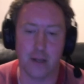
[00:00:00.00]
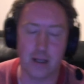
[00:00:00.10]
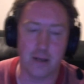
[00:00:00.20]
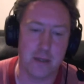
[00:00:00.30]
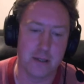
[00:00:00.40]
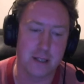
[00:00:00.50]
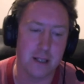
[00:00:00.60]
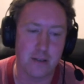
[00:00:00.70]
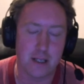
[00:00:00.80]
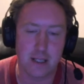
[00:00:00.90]
It, it's
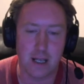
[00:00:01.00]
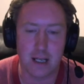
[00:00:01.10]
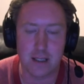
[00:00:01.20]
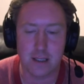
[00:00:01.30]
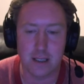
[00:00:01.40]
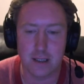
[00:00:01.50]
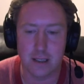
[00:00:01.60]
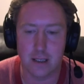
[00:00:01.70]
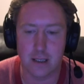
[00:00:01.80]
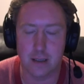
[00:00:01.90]
interesting, I actually had
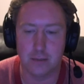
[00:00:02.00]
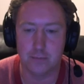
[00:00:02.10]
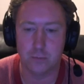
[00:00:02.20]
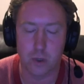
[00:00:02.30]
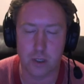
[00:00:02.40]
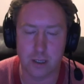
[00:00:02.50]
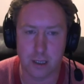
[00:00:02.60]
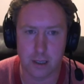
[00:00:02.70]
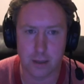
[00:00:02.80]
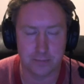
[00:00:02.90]
a, watched a